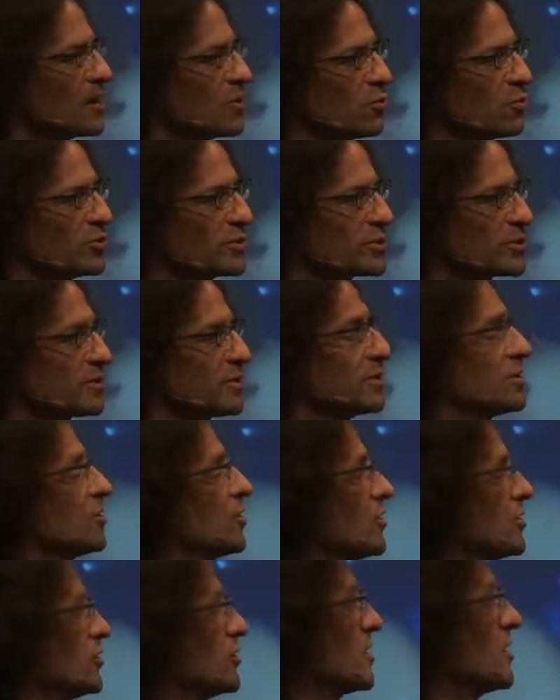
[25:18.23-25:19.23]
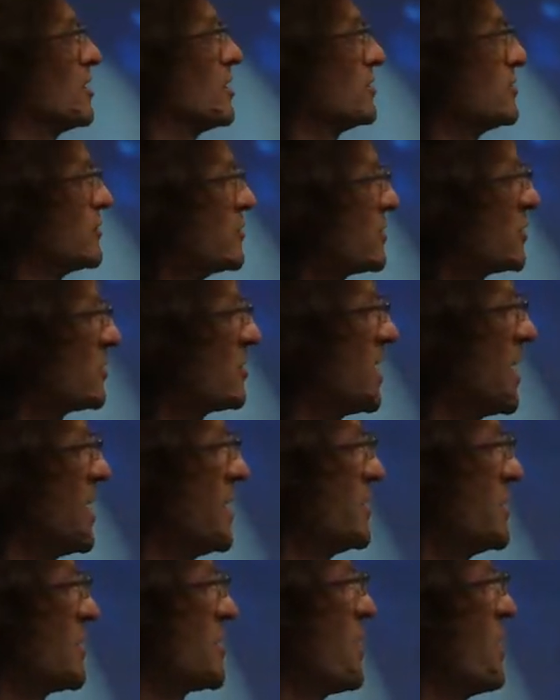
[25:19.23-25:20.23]
With Gotta Dance,
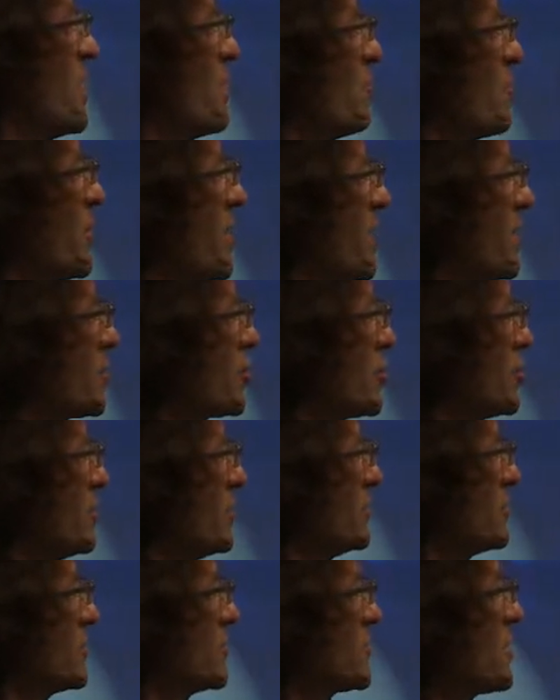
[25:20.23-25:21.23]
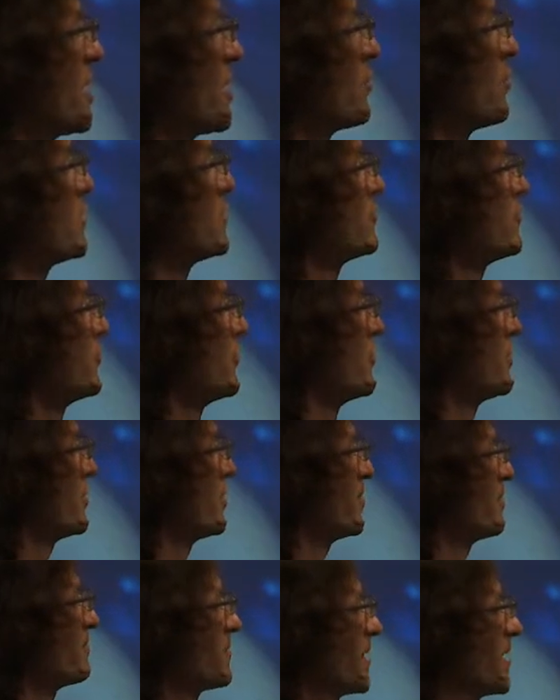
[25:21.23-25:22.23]
a Sky production, Sky went
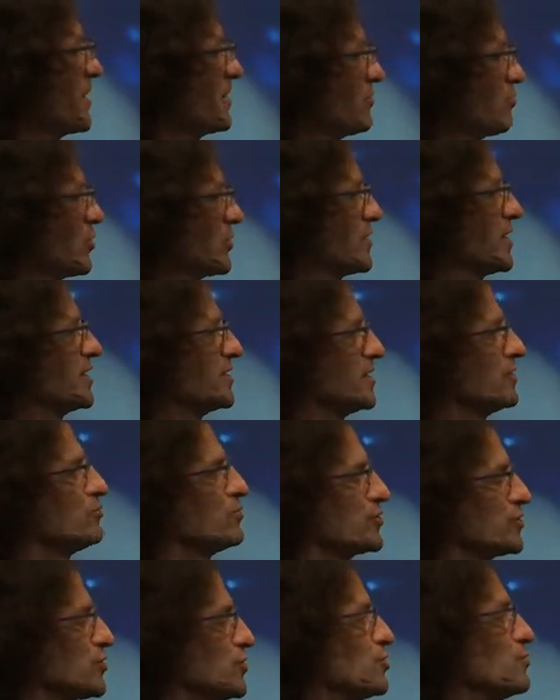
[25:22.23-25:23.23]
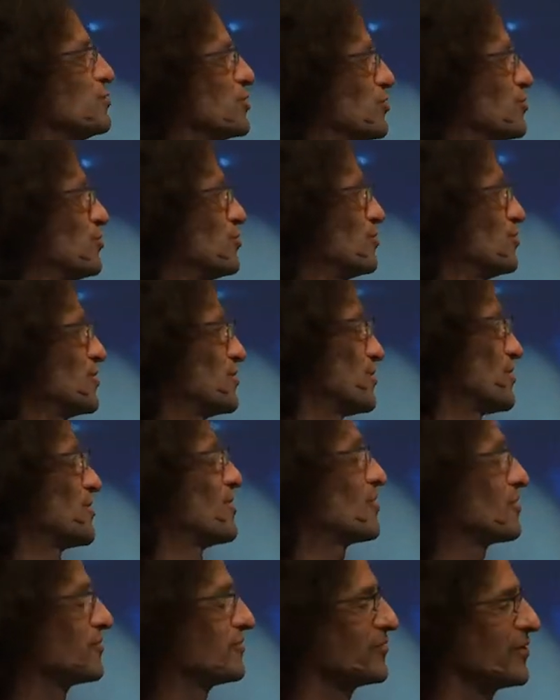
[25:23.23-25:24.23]
further. And what they did was super cool and a
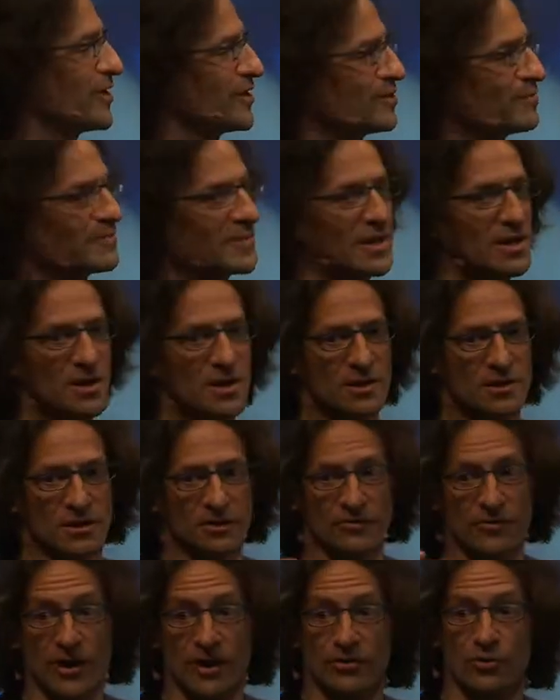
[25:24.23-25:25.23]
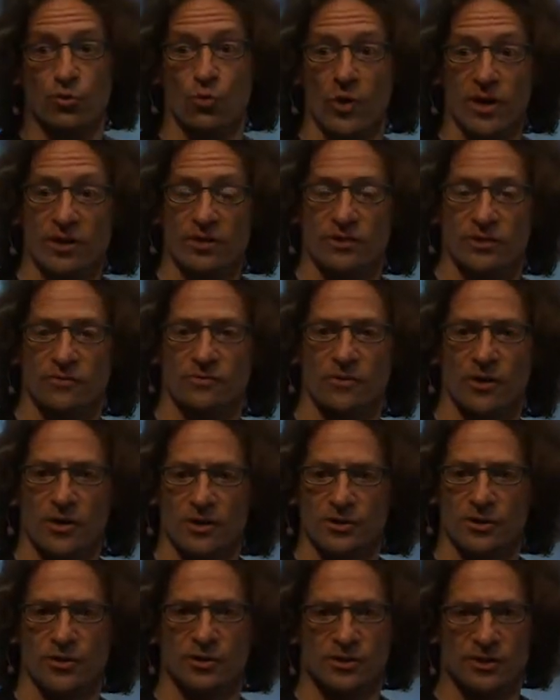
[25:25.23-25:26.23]
lot of fun. They found the winners of
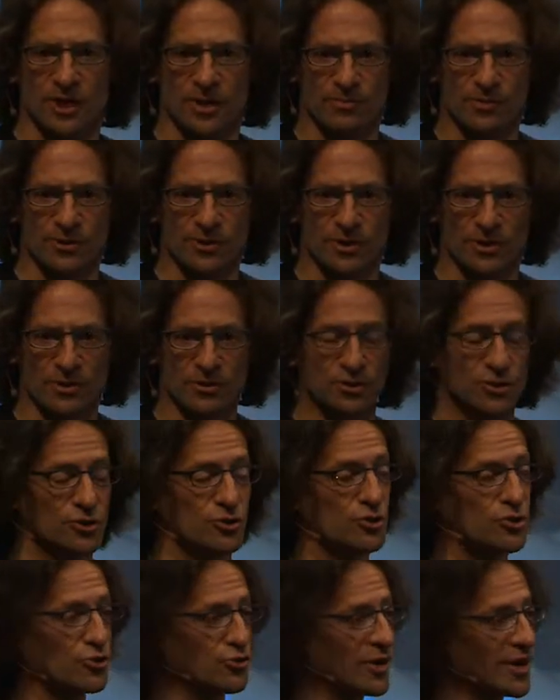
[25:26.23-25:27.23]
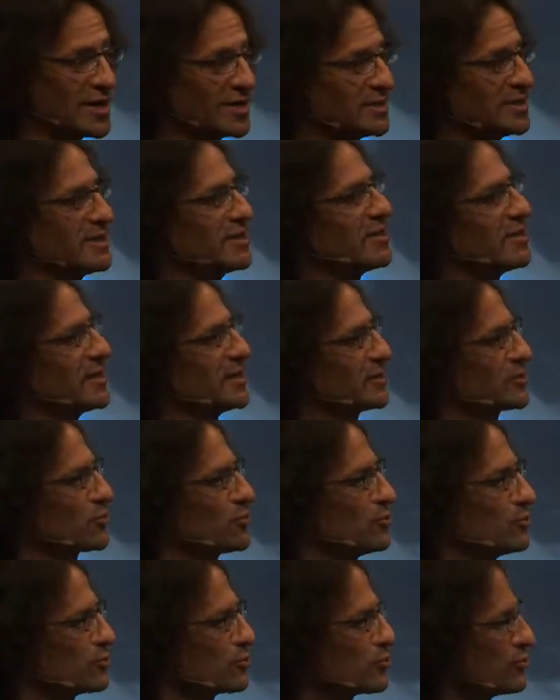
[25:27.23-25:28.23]
last year's episode, two crazy guys
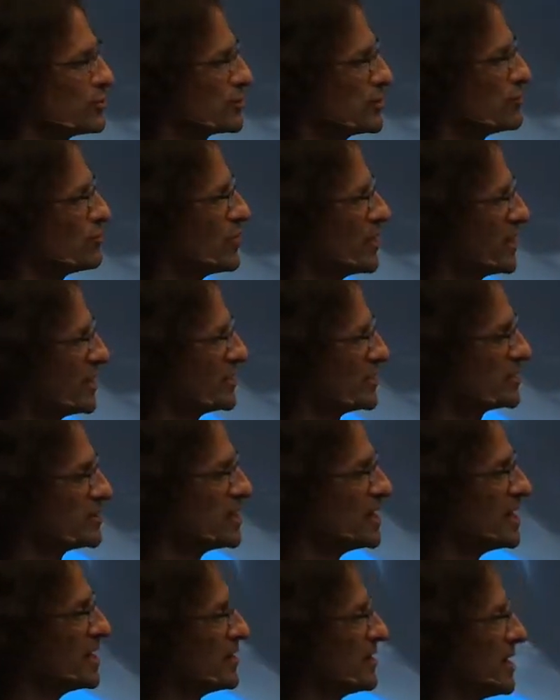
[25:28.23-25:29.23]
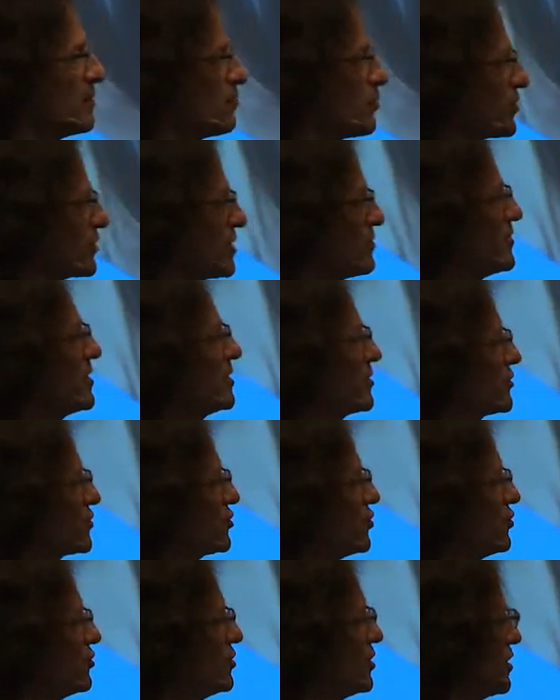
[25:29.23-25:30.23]
called Chris and Wes. They put them in a
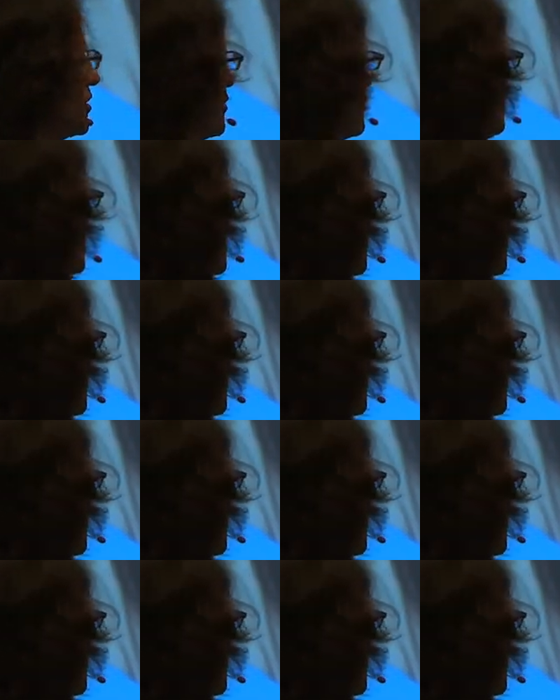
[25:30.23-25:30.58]
studio.